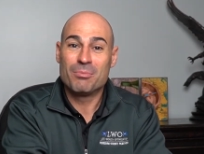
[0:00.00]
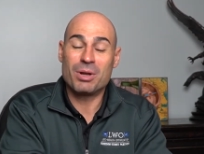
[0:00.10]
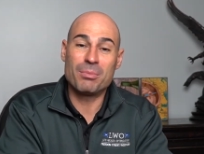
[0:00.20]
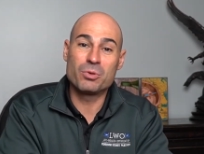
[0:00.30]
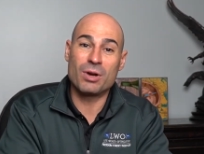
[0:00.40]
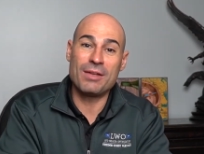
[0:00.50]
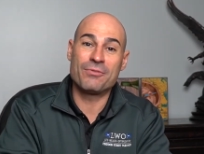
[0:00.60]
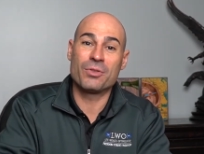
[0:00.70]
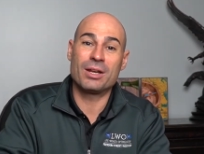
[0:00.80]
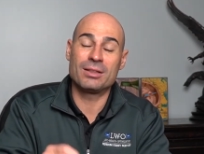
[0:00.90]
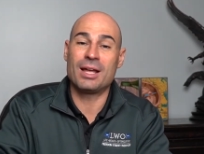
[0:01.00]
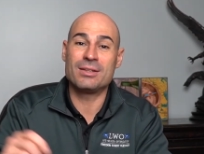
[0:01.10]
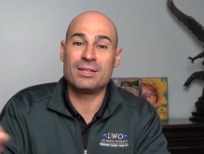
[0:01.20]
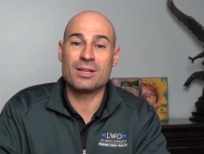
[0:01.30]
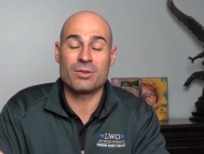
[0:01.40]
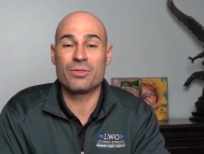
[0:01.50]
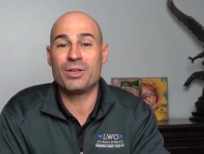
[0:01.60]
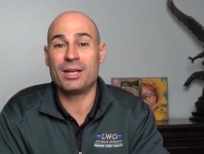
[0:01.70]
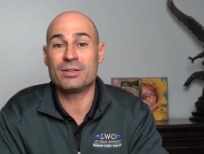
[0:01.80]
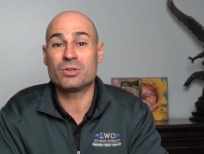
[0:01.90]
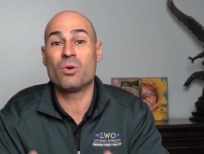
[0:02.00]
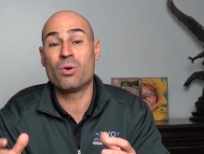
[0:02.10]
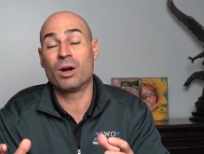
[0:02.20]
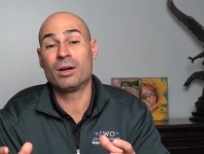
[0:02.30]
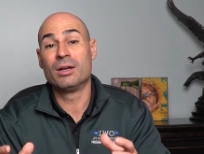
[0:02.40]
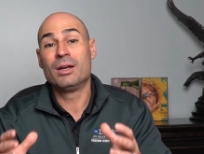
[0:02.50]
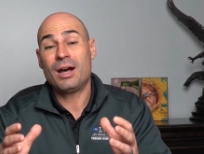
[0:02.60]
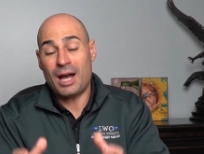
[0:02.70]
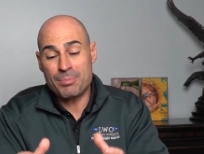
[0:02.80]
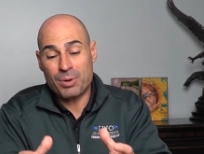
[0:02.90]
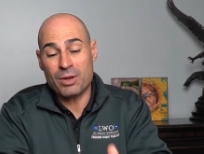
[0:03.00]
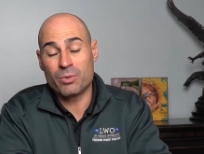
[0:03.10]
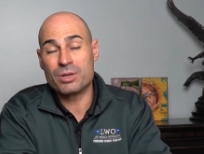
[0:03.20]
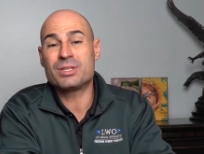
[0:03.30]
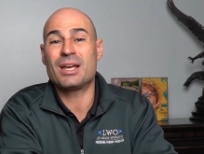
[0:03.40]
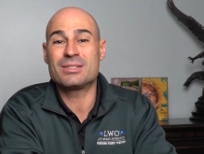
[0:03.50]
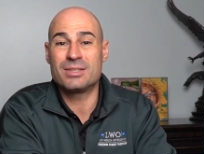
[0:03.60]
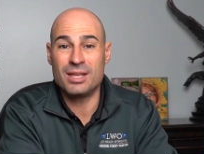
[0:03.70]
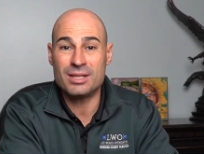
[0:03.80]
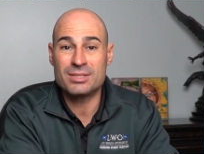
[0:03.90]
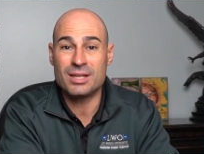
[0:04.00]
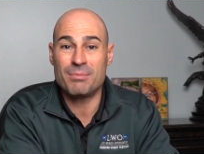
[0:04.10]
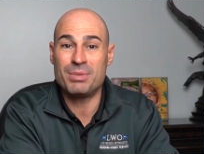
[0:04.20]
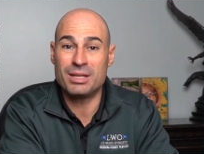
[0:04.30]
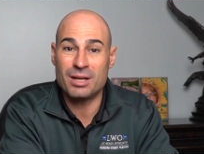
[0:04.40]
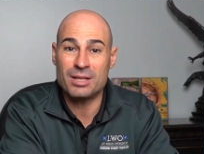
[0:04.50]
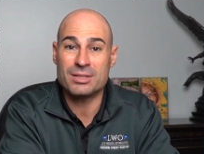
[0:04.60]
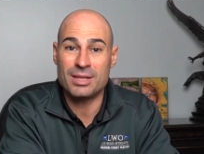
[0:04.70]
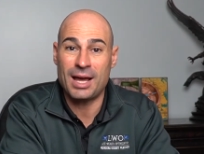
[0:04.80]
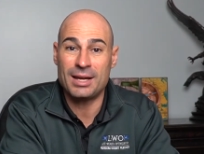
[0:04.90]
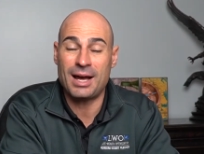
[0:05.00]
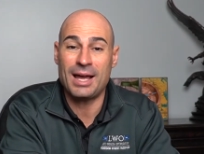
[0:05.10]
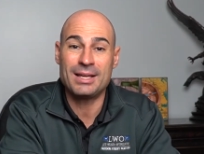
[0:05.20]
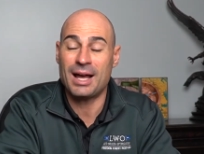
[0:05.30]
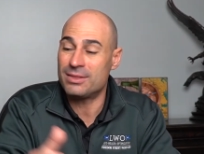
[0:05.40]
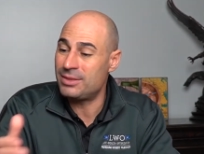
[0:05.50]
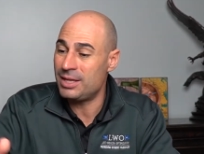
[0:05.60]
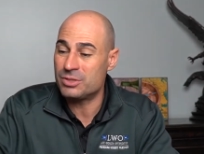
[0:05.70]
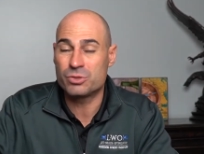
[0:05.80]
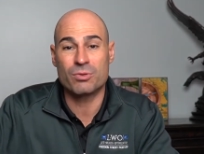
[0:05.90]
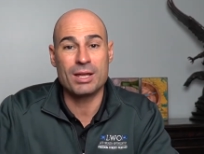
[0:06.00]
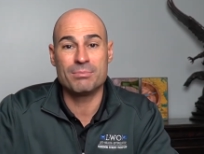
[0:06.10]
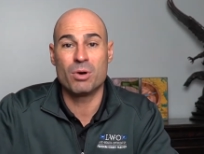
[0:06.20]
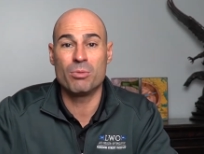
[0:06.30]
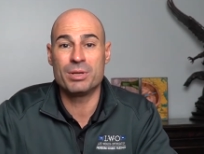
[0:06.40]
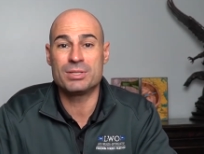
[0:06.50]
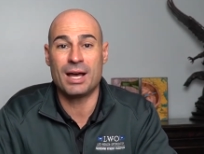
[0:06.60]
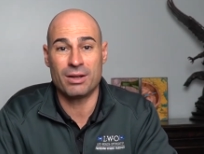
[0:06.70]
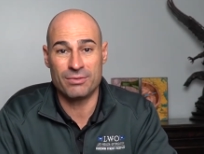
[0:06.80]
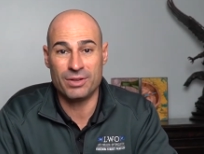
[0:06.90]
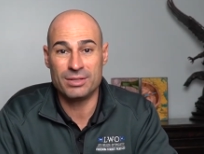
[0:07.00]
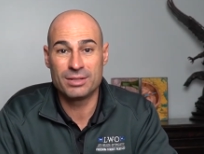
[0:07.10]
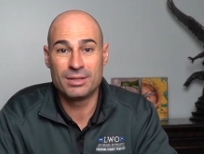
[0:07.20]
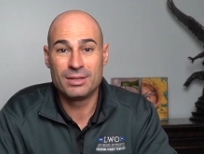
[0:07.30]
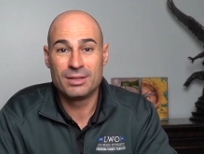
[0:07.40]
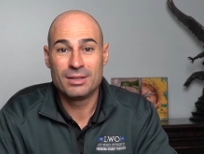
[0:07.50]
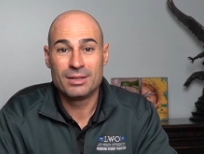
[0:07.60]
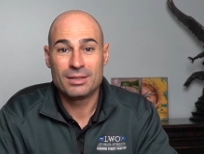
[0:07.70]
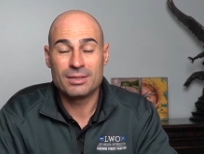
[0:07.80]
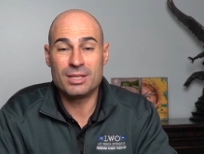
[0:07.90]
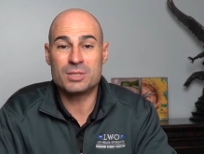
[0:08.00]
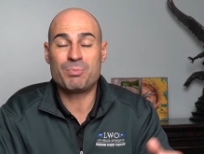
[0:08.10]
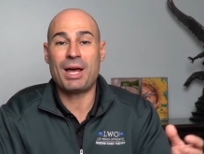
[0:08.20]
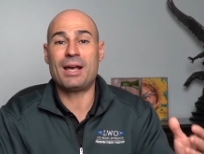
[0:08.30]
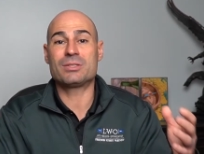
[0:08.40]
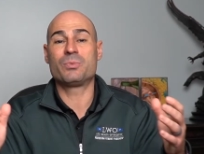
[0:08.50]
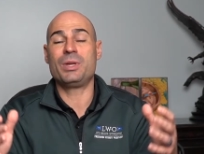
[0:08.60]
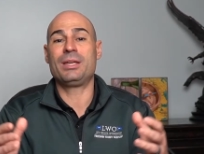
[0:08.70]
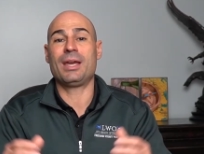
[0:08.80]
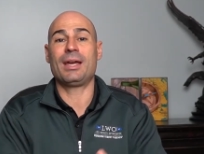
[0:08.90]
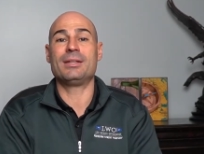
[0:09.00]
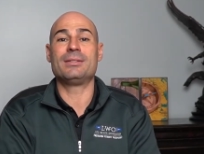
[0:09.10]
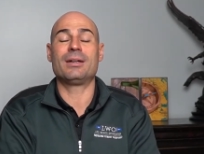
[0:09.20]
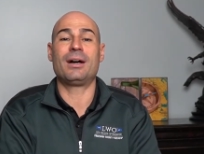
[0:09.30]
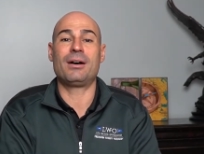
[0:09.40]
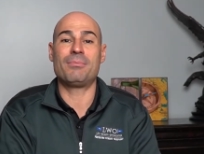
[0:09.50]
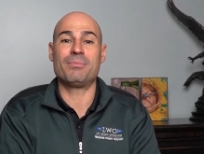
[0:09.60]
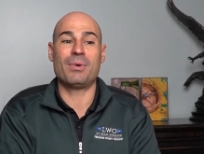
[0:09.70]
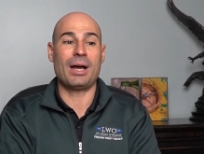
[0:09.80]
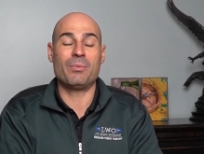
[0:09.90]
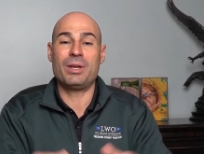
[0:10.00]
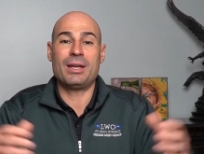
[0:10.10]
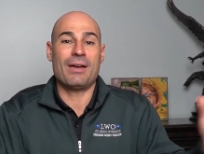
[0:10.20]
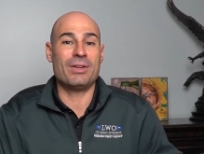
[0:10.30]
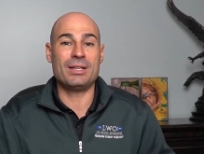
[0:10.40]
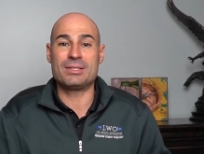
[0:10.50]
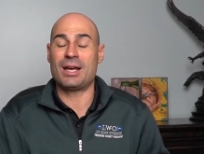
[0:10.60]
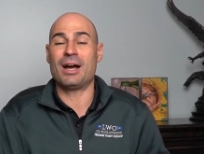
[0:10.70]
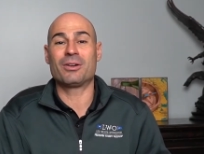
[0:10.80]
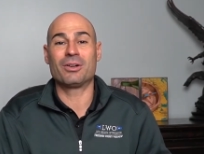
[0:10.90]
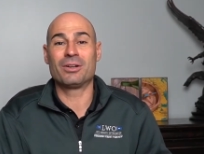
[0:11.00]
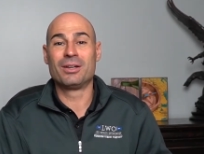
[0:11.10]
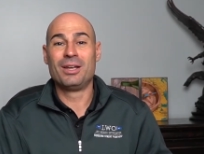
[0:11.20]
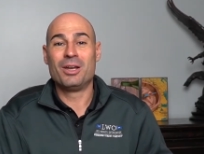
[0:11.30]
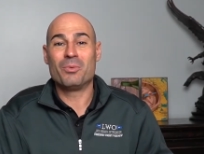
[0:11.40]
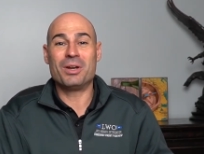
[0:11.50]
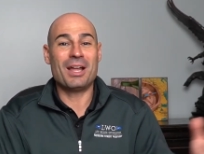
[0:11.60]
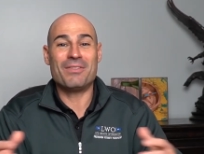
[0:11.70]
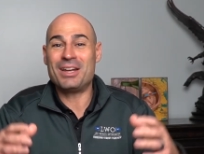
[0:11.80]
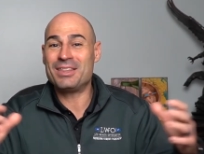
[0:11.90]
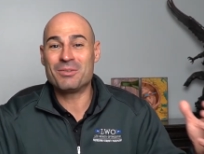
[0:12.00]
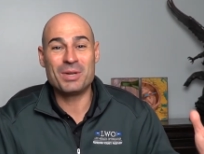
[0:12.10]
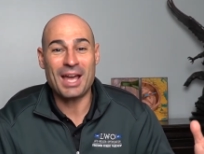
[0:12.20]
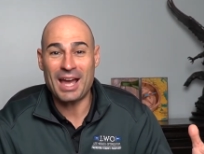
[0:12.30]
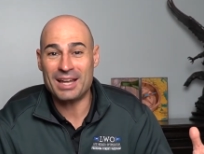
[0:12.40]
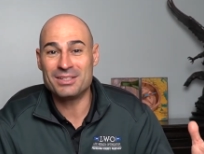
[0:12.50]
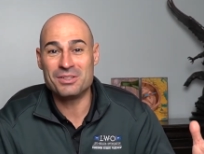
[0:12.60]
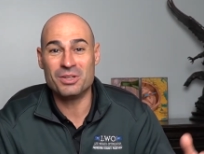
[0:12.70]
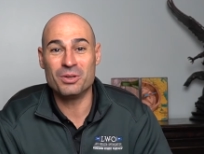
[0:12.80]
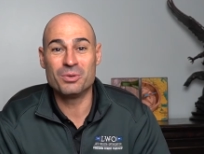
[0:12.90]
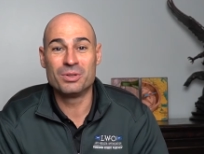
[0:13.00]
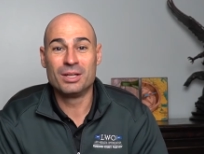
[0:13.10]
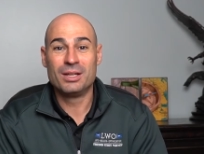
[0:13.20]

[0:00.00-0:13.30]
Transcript: but I'm grateful that it led to these other things. Or I prioritized this, and because of that, I got these great moments out of it. This past weekend, um, I, we didn't have any soccer. We didn't have anything we had to do.